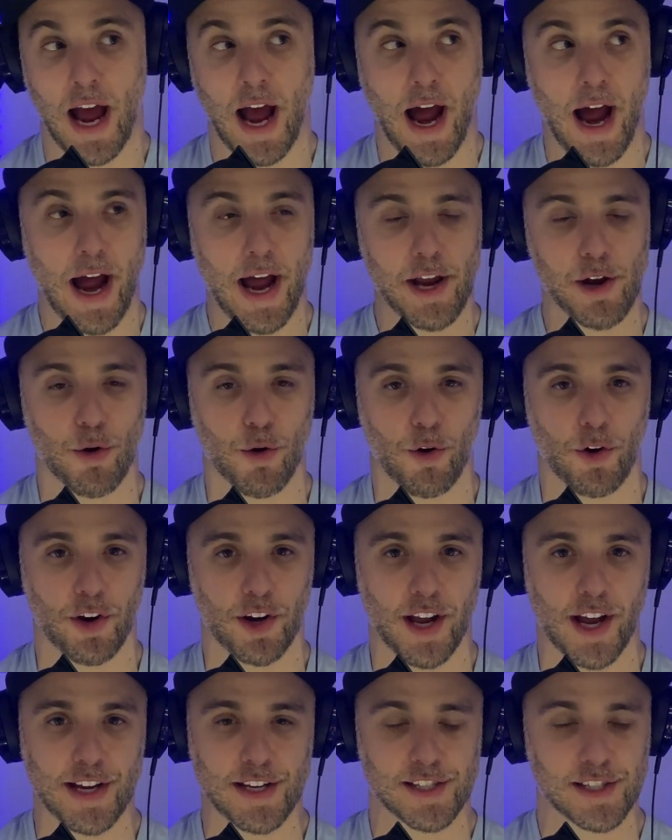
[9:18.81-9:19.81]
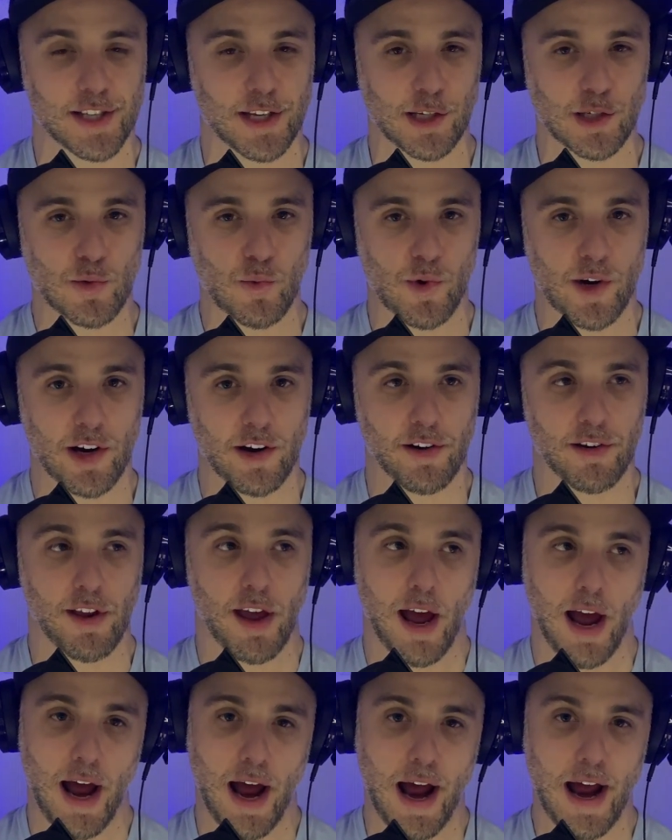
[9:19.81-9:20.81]
I organize things weird.
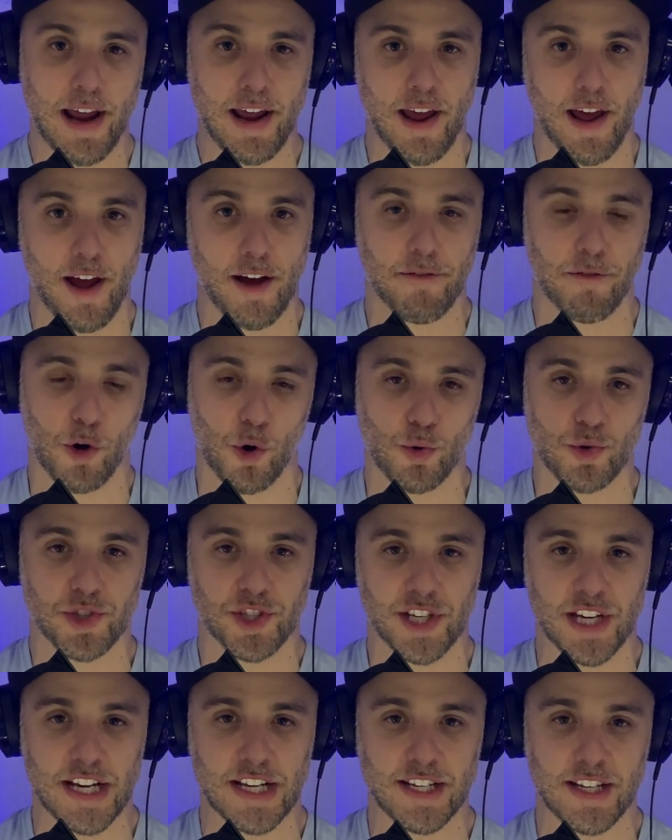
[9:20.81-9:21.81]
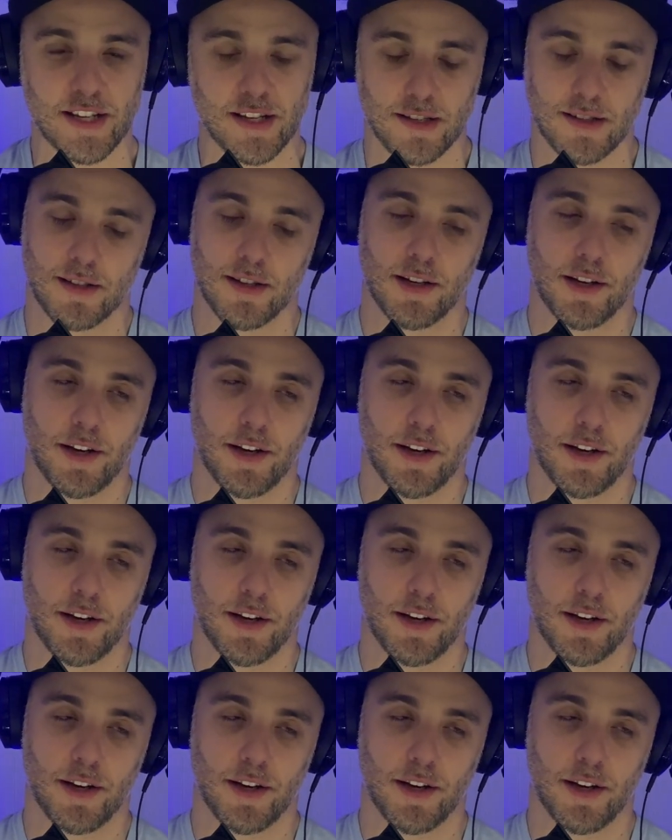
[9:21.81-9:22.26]
I have OCD.